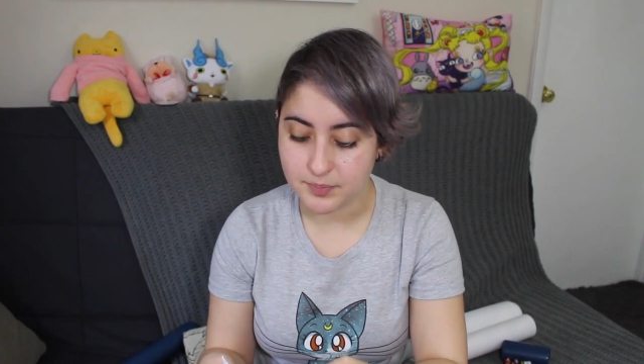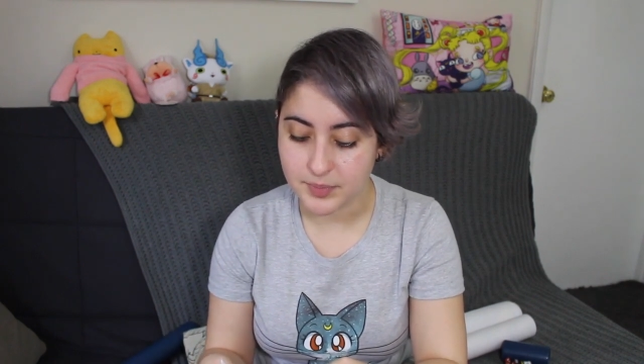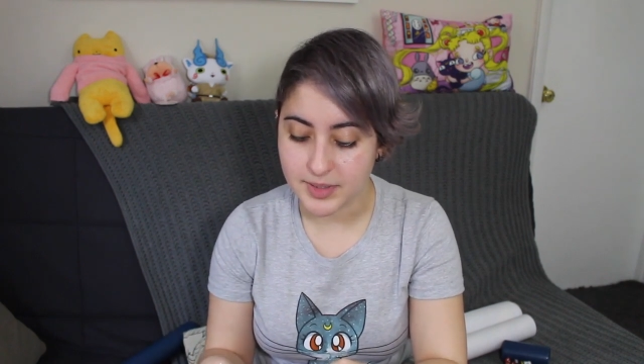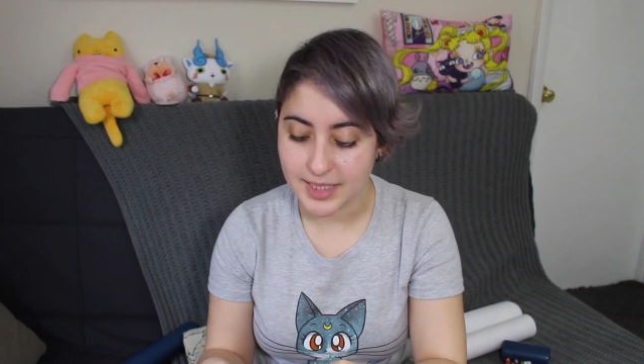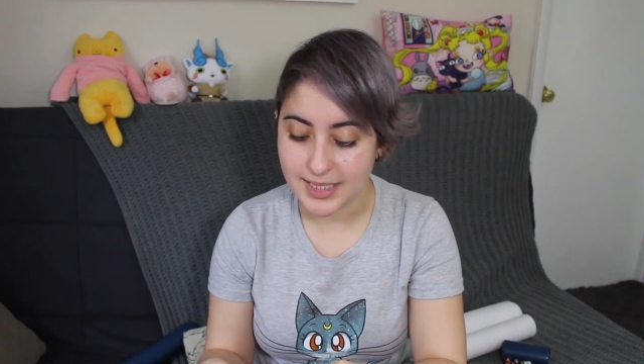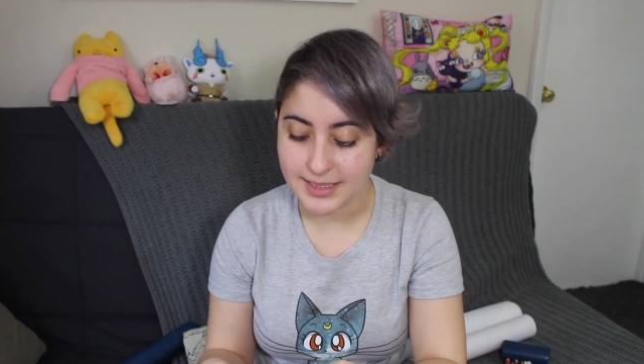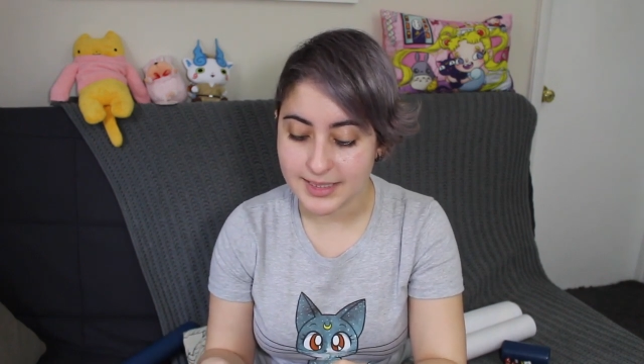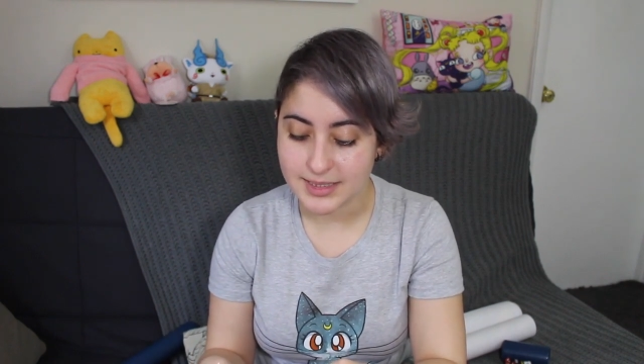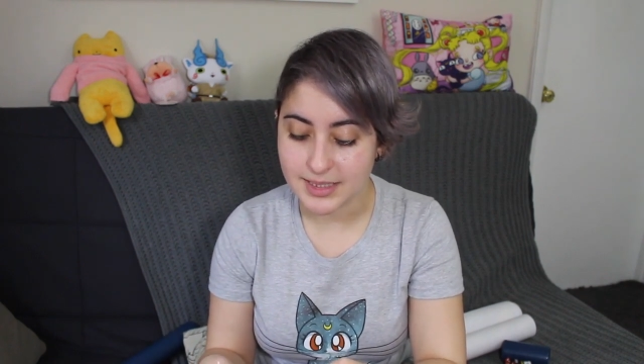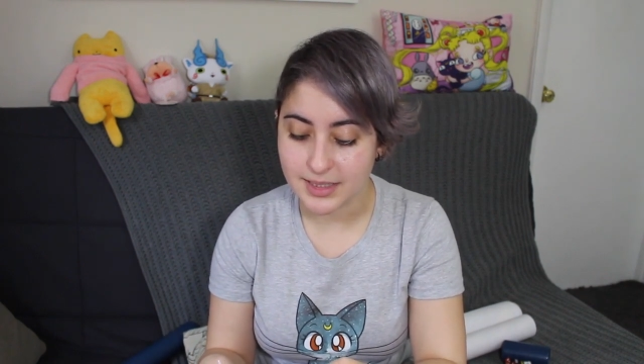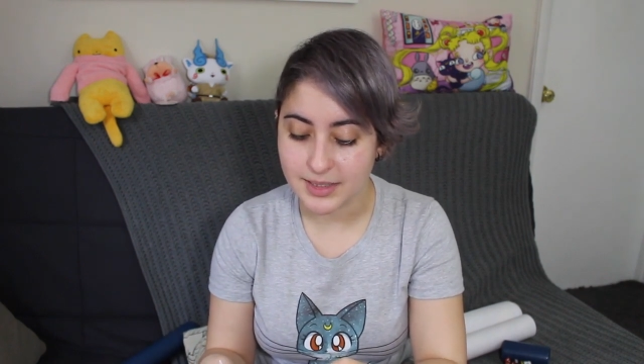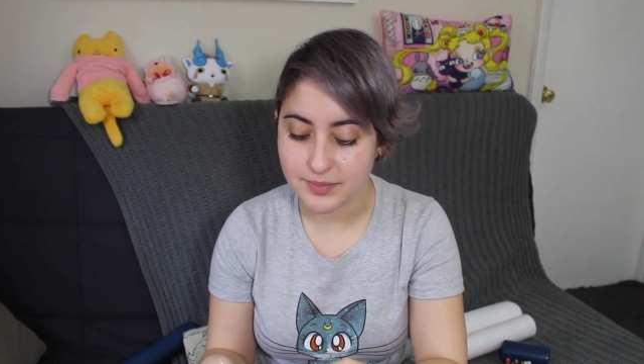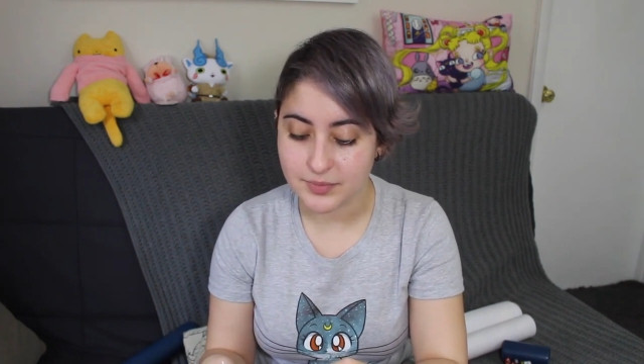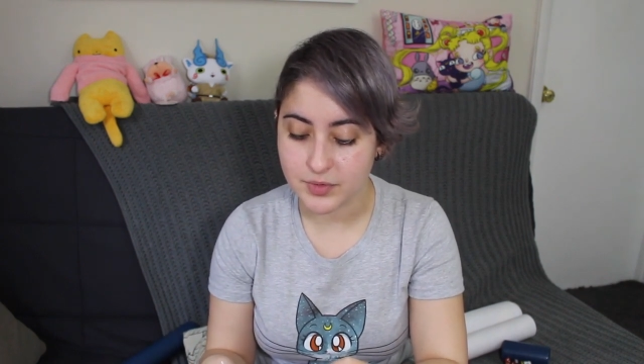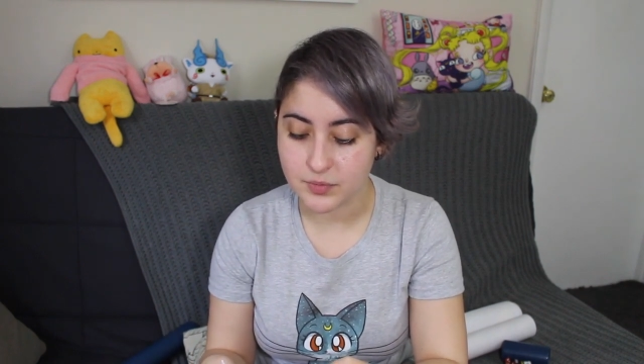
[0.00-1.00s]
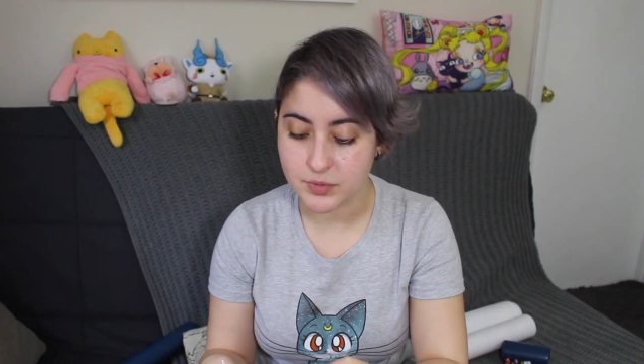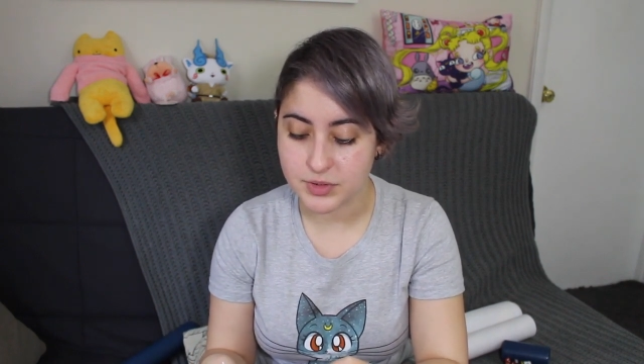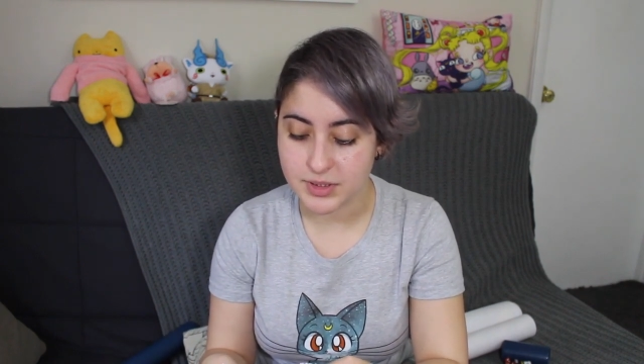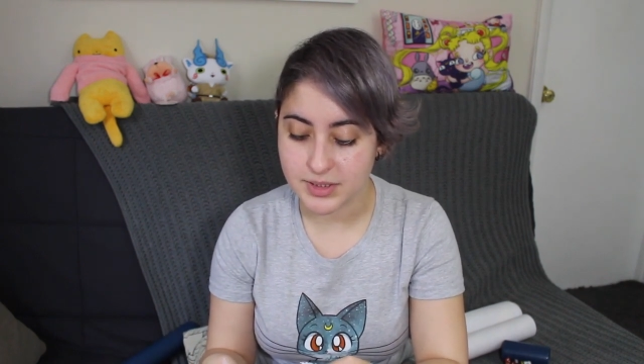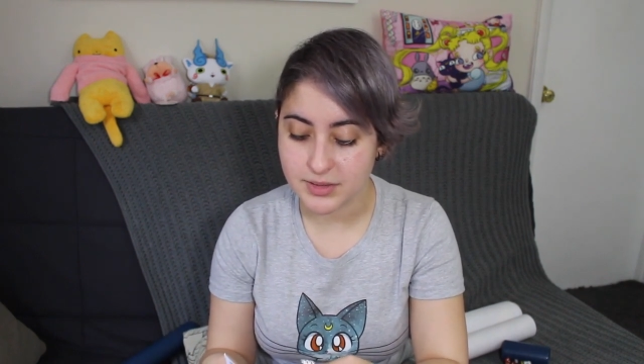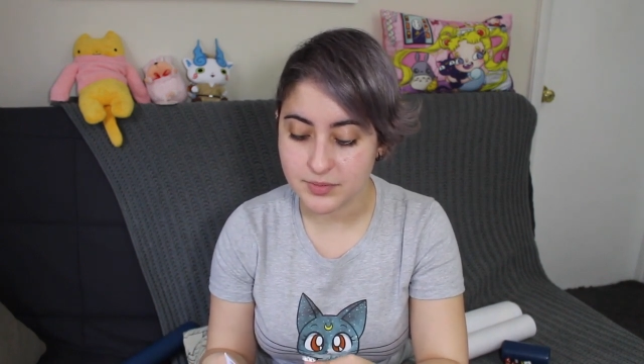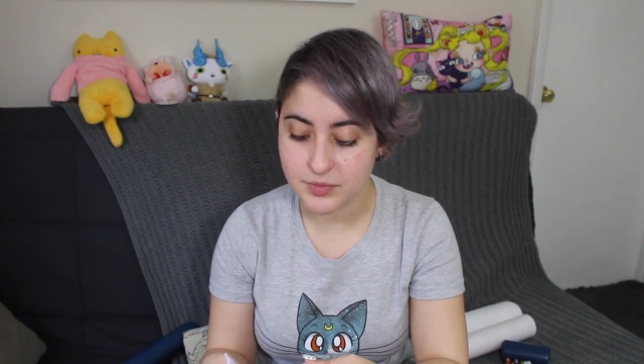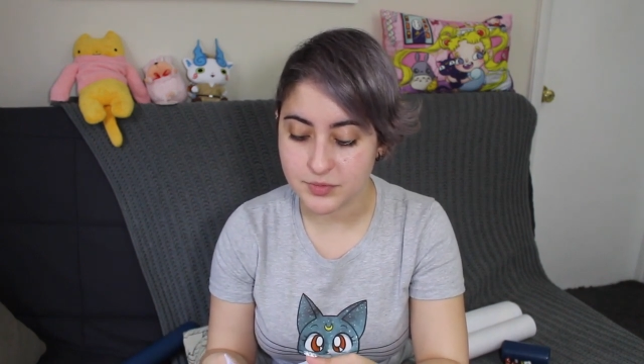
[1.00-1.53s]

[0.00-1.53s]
But at the time, there were Sailor